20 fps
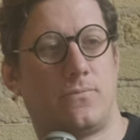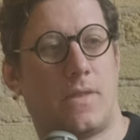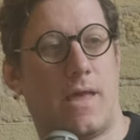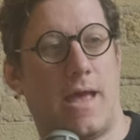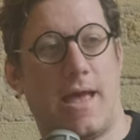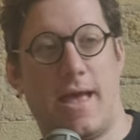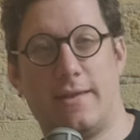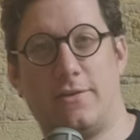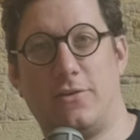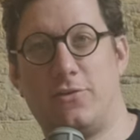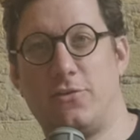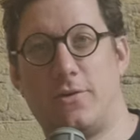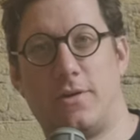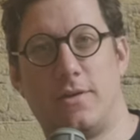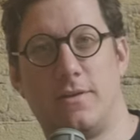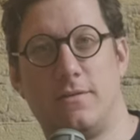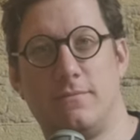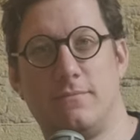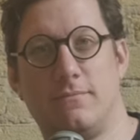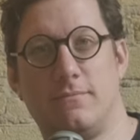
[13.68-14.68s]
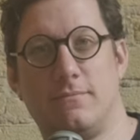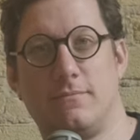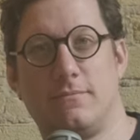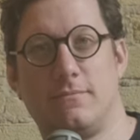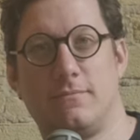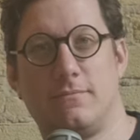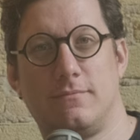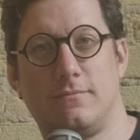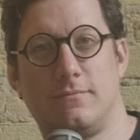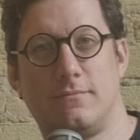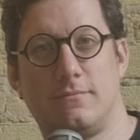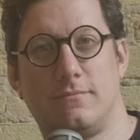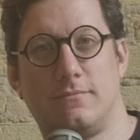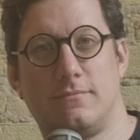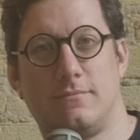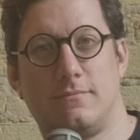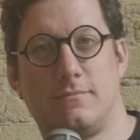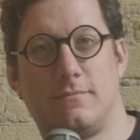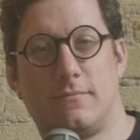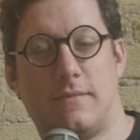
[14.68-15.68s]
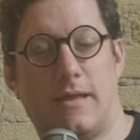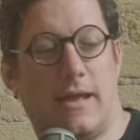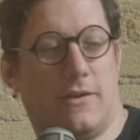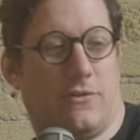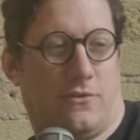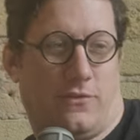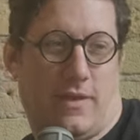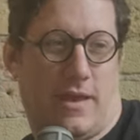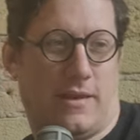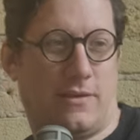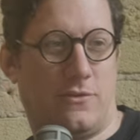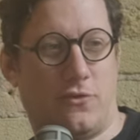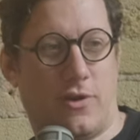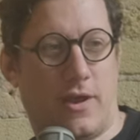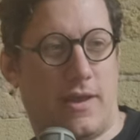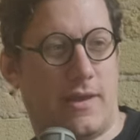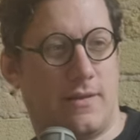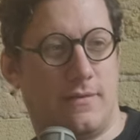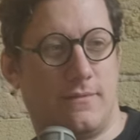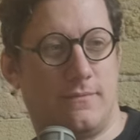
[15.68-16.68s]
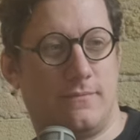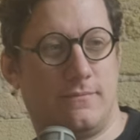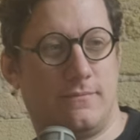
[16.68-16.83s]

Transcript: I had to do it. I just had to try it.